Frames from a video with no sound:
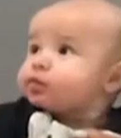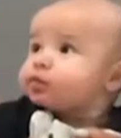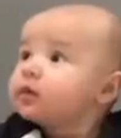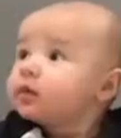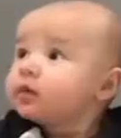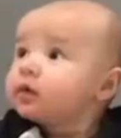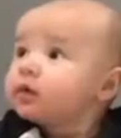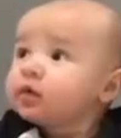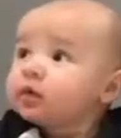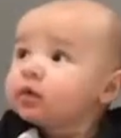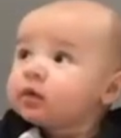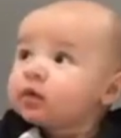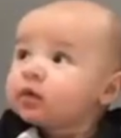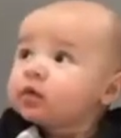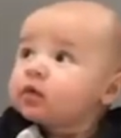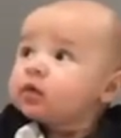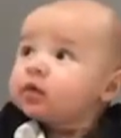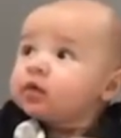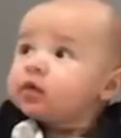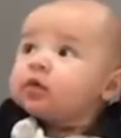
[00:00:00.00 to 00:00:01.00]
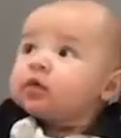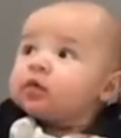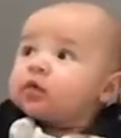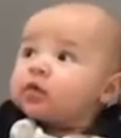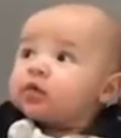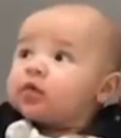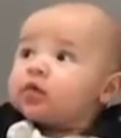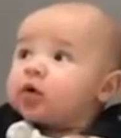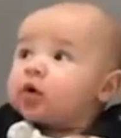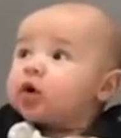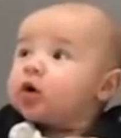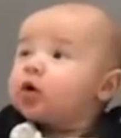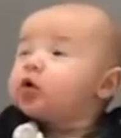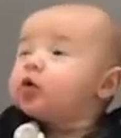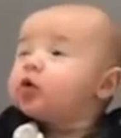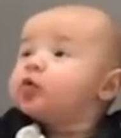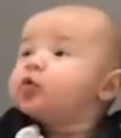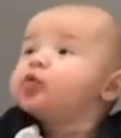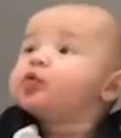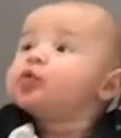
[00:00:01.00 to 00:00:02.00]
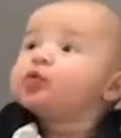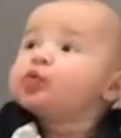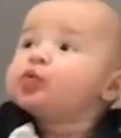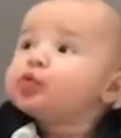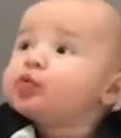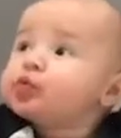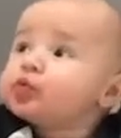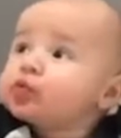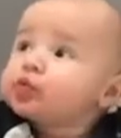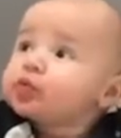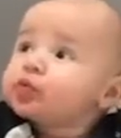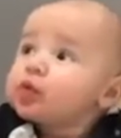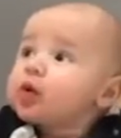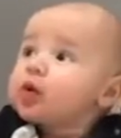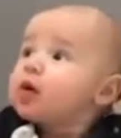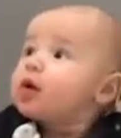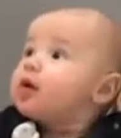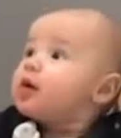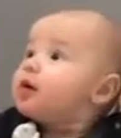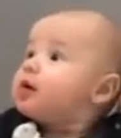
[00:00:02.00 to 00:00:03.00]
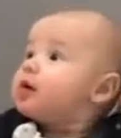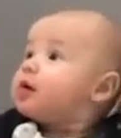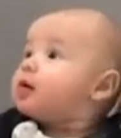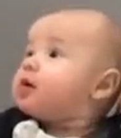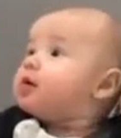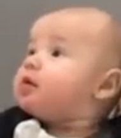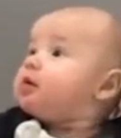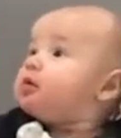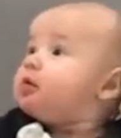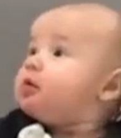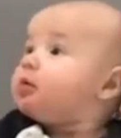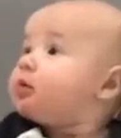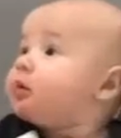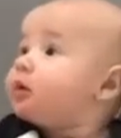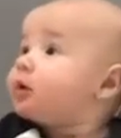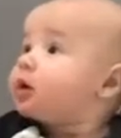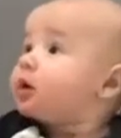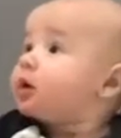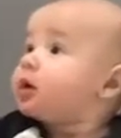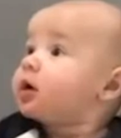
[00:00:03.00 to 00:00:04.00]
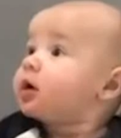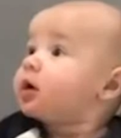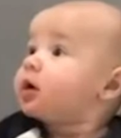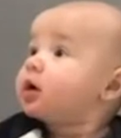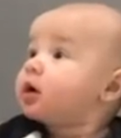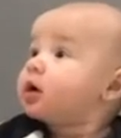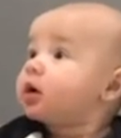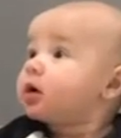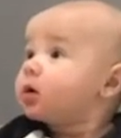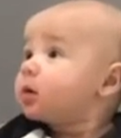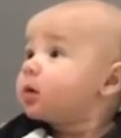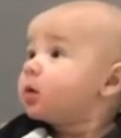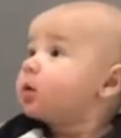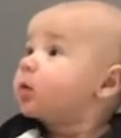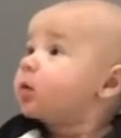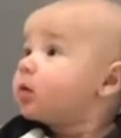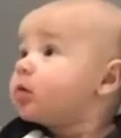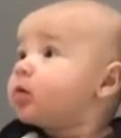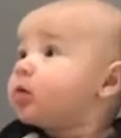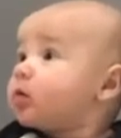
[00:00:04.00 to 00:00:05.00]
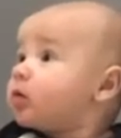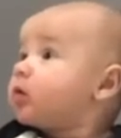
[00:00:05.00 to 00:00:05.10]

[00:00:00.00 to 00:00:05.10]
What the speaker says: (not speaking)